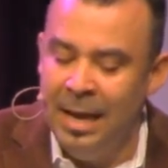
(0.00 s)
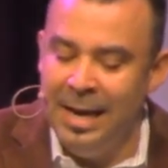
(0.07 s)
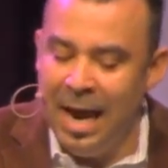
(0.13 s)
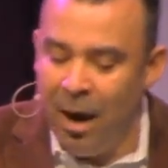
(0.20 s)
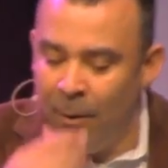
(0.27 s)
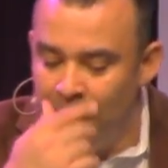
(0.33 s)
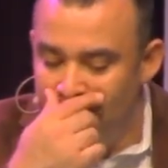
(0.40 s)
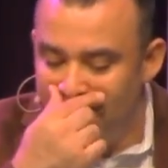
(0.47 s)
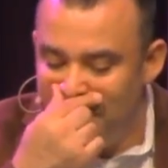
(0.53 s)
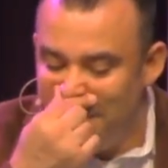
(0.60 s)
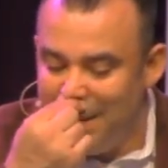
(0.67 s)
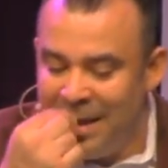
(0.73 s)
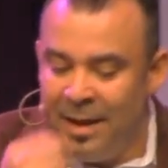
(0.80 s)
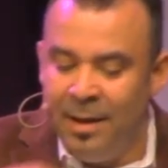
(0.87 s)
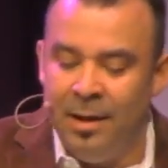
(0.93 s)
Now,
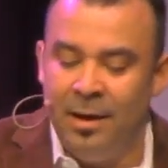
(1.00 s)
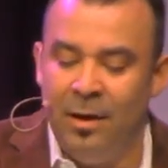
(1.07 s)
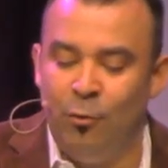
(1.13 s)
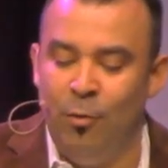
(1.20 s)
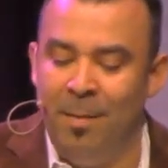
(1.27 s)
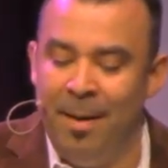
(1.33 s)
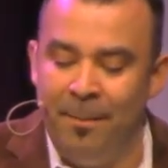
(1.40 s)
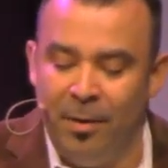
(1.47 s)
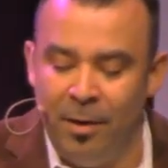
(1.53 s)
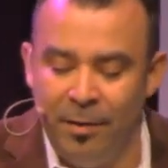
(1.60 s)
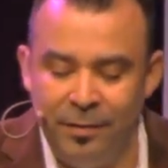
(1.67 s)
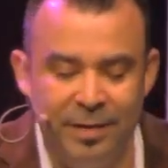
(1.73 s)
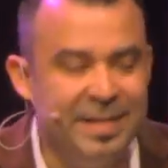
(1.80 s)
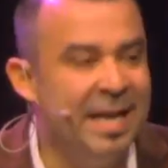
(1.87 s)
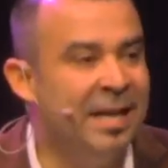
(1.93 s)
Remember,
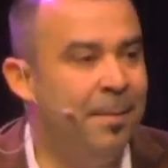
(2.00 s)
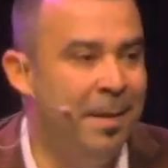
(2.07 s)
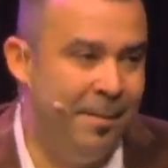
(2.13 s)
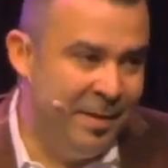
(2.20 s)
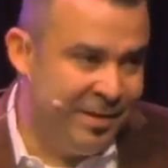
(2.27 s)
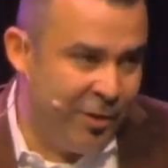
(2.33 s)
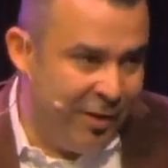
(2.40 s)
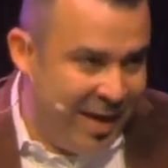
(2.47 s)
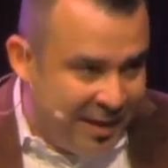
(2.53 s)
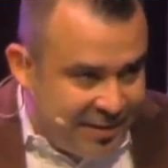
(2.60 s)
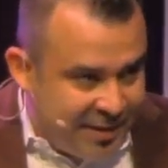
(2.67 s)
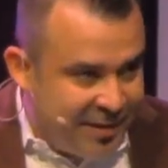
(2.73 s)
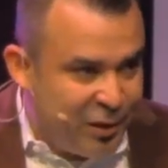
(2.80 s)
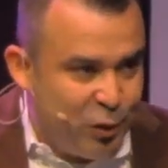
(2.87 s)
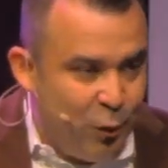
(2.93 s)
the Ten Commandments are in
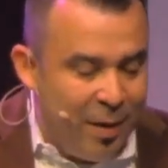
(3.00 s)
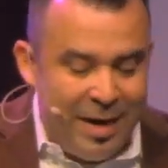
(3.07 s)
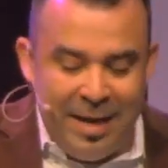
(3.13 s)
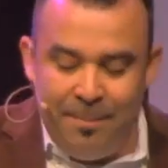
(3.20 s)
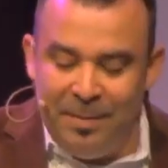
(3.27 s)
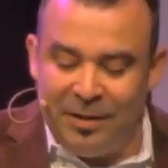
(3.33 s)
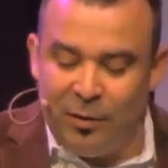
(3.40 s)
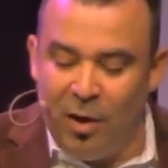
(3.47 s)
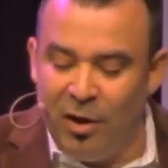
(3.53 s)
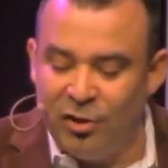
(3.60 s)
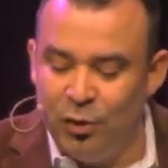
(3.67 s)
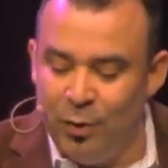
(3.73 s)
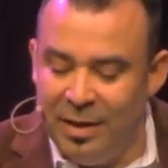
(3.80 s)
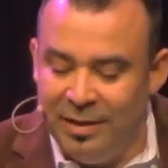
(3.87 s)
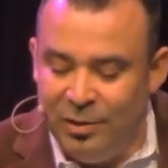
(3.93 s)
Exodus 20, but they're
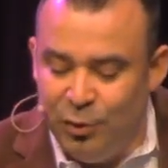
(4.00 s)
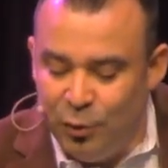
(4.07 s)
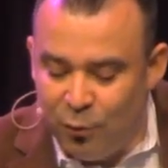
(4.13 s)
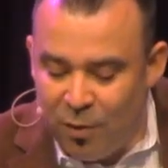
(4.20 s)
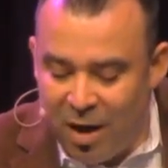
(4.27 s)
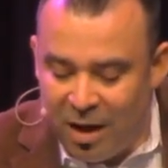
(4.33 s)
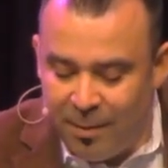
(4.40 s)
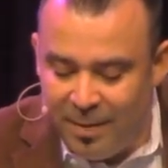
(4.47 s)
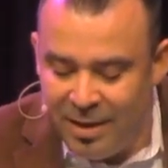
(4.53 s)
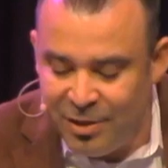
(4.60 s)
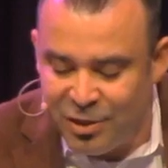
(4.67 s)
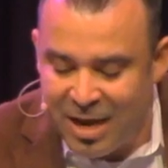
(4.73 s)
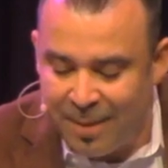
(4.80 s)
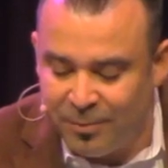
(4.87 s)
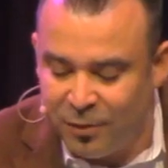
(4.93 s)
also in Deuteronomy
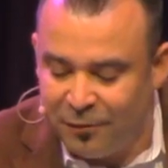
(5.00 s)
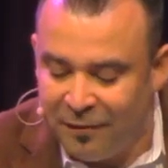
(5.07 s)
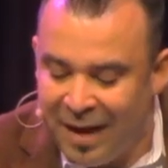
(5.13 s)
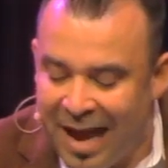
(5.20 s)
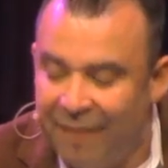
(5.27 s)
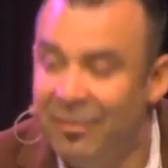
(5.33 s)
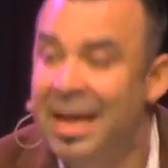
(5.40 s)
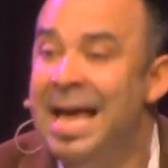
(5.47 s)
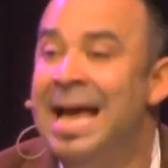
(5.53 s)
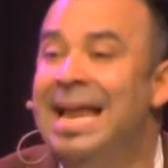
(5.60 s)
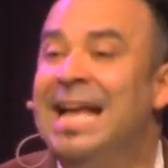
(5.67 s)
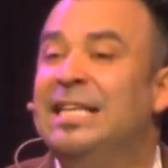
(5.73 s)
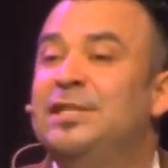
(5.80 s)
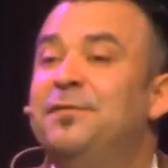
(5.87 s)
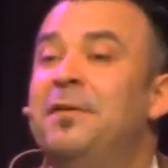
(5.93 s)
chapter 5.
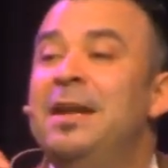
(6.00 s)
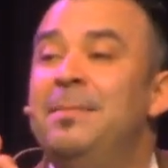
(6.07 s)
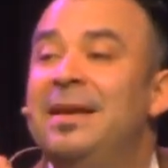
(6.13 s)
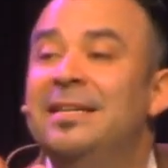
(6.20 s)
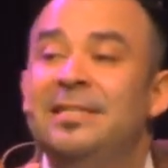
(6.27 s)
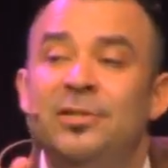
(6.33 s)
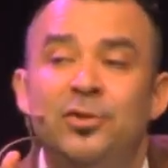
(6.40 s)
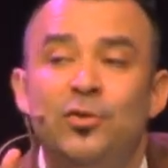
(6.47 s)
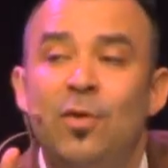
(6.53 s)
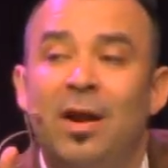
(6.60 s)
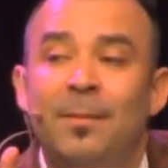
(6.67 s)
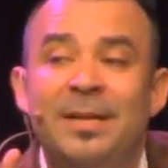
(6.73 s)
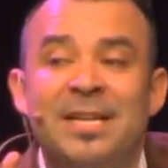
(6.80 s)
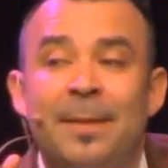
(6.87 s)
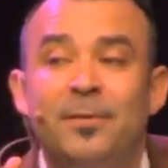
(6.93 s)
It's funny because in
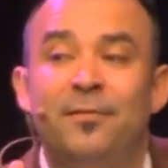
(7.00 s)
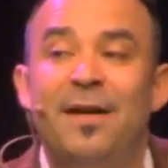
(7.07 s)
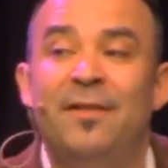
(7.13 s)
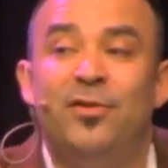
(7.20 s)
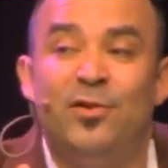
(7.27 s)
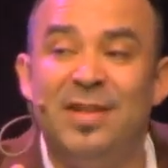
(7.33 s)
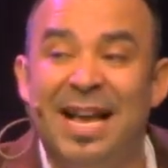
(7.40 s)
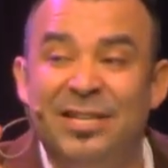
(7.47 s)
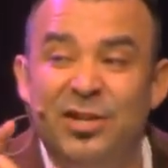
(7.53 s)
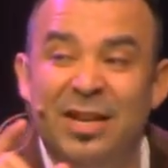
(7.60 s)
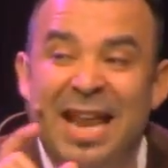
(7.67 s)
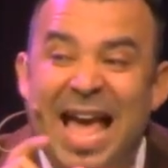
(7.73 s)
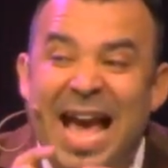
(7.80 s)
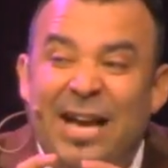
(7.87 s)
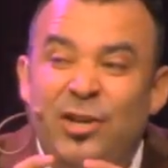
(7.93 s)
Deuteronomy chapter 5, there's actually
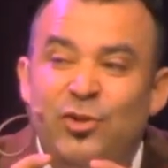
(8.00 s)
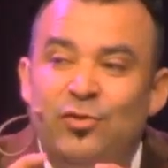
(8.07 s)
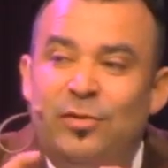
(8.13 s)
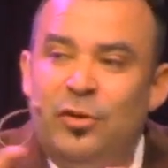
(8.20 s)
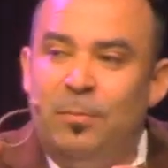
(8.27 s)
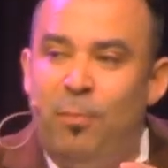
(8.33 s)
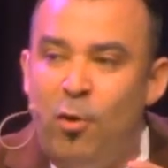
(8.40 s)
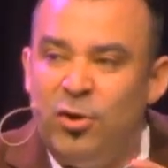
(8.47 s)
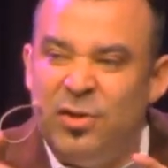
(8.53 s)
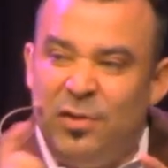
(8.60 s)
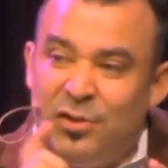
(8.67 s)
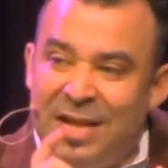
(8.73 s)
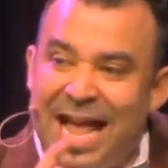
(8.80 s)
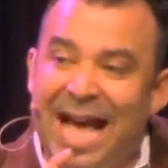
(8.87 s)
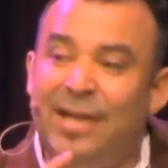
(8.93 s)
an extra little portion.
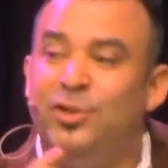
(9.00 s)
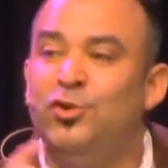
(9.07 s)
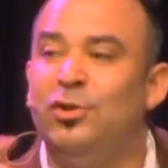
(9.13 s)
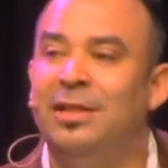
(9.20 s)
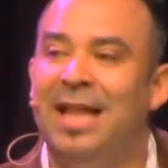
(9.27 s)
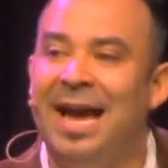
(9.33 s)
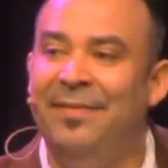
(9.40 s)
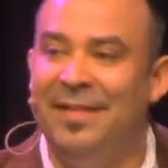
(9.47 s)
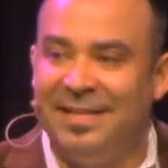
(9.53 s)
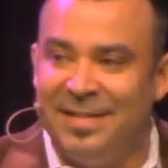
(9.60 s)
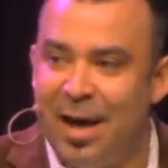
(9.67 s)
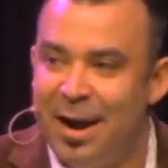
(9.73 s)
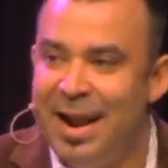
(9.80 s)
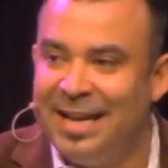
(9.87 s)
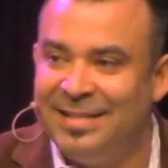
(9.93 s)
There's an extra line that's
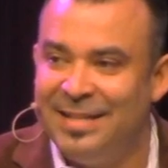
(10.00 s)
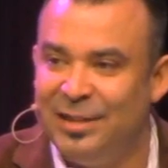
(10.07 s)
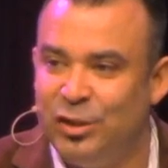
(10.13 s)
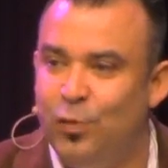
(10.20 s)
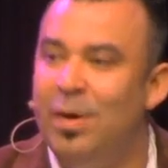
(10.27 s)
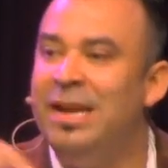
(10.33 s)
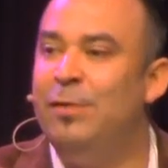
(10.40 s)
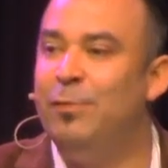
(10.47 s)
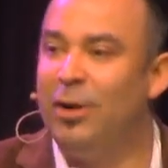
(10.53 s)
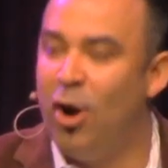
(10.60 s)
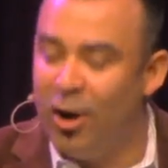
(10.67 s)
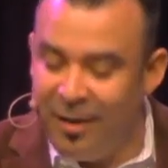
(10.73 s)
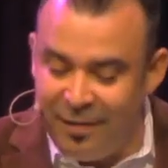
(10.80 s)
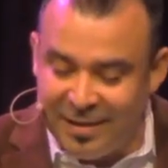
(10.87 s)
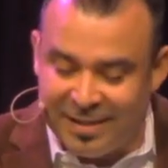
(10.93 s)
not in Exodus 20
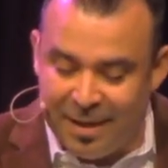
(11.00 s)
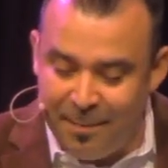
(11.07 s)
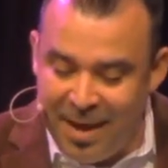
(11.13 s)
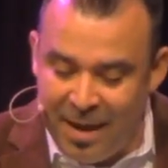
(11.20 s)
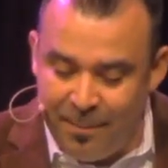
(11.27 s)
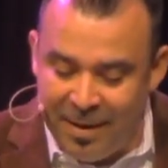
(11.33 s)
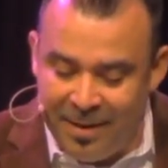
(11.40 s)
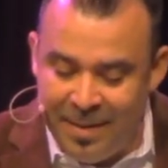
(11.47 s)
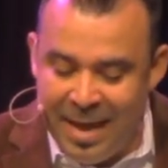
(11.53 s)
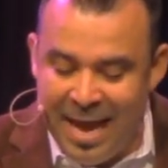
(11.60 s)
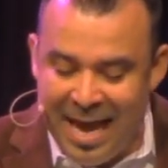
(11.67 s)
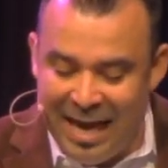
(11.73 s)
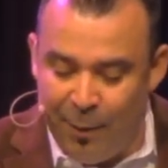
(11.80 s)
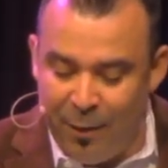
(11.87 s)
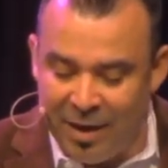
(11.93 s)
regarding this commandment,
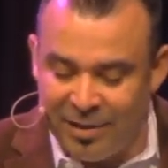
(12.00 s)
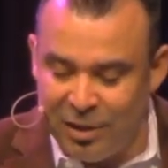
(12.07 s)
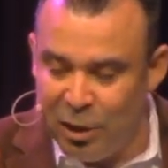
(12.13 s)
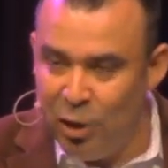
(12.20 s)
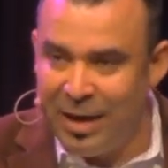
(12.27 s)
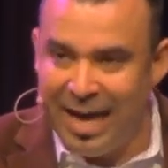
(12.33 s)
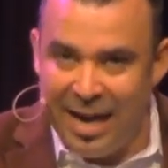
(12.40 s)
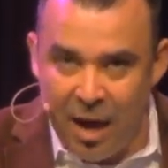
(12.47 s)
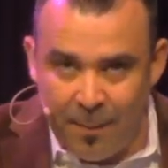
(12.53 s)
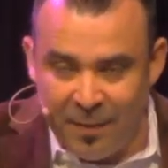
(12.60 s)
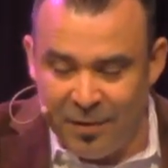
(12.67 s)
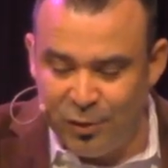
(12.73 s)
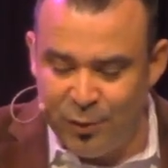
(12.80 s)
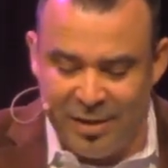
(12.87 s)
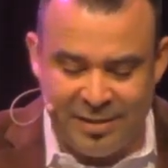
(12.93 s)
and I want us to look at it up
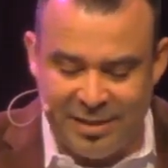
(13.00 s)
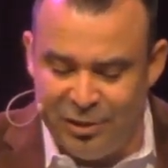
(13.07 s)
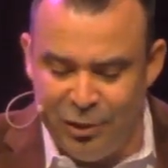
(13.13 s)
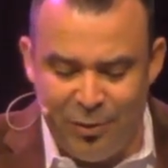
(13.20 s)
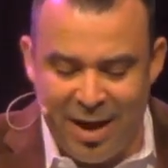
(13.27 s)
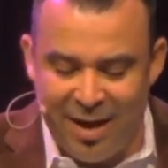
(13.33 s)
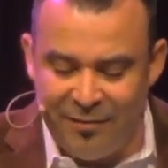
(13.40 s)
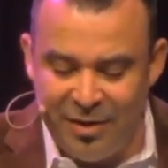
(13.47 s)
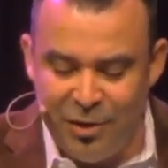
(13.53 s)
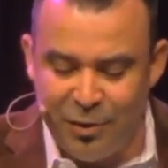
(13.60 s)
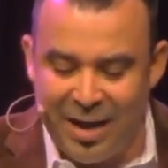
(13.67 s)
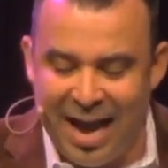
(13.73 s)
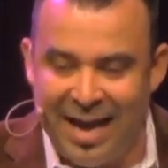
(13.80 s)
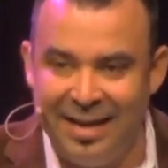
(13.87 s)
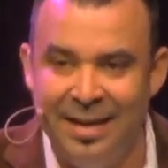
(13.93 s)
on the screens because you don't have it in your
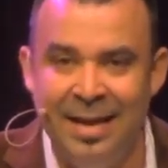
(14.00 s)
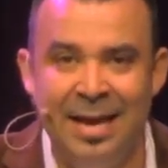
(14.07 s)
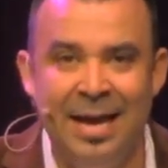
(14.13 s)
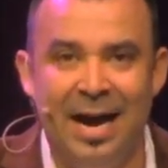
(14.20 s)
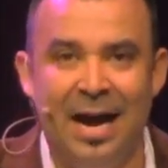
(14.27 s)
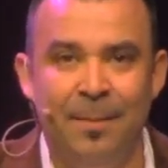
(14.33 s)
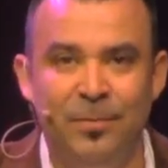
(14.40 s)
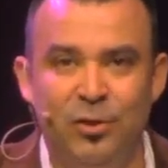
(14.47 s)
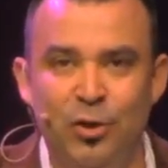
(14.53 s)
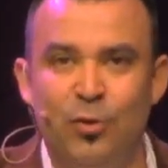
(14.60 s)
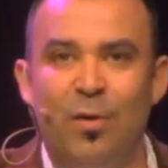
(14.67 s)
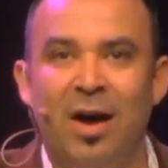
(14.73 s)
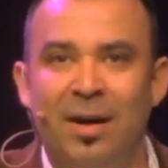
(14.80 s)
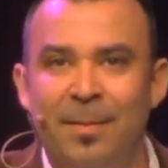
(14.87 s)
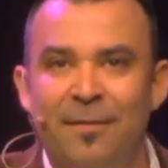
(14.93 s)
guide. Um,
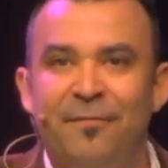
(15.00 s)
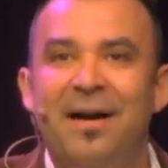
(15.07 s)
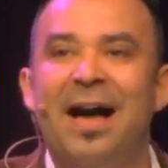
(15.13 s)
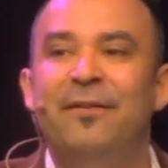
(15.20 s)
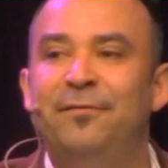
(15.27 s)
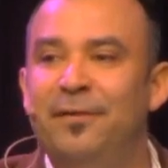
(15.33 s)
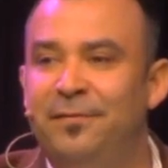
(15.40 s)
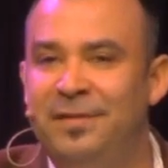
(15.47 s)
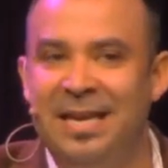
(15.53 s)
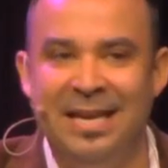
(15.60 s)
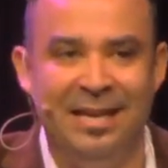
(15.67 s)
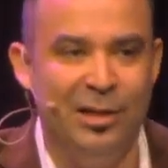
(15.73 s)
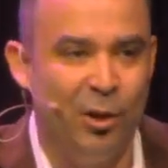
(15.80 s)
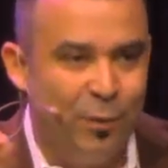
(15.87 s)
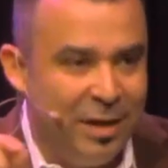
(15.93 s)
Deuteronomy
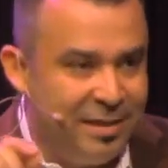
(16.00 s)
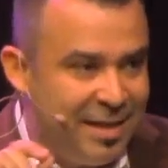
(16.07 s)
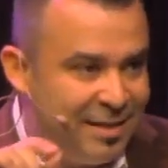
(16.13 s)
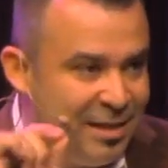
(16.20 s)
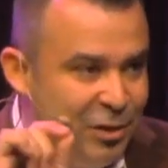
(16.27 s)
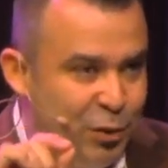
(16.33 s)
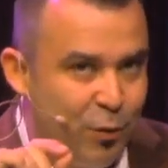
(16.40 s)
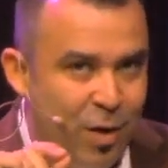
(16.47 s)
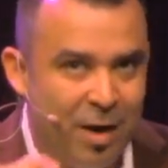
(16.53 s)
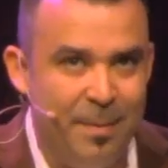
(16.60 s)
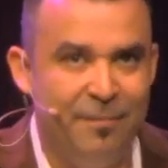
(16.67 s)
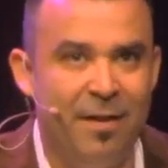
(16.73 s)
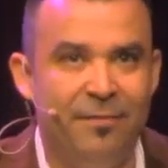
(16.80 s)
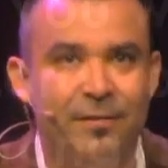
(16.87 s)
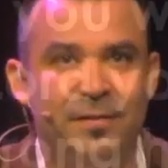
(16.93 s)
5.15. Look what it says in Deuteronomy
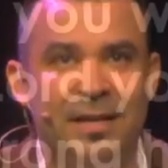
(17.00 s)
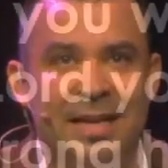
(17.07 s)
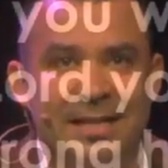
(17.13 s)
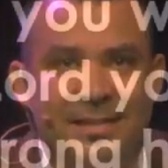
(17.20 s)
5.15.